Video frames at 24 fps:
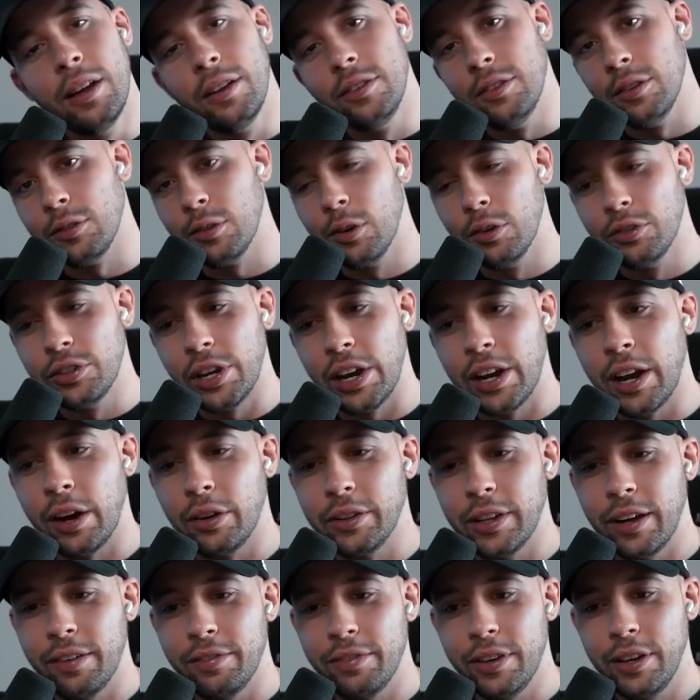just go check out
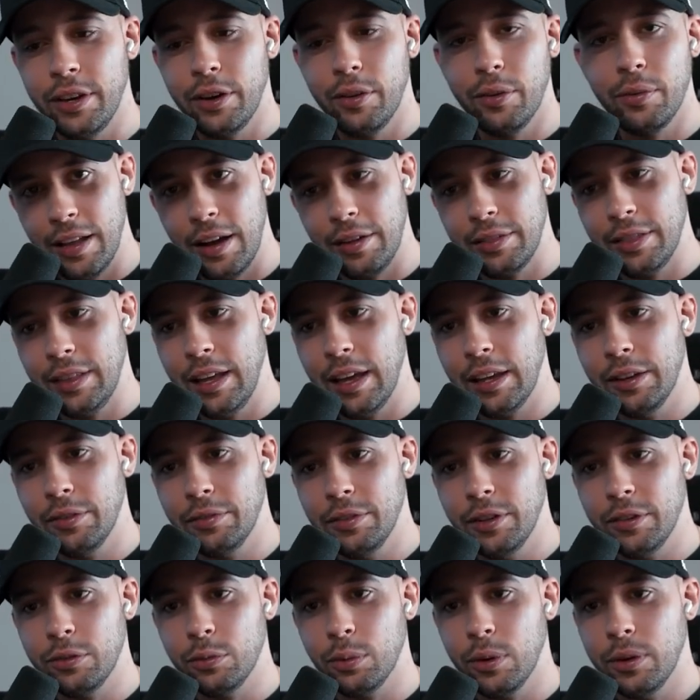that video at the end of this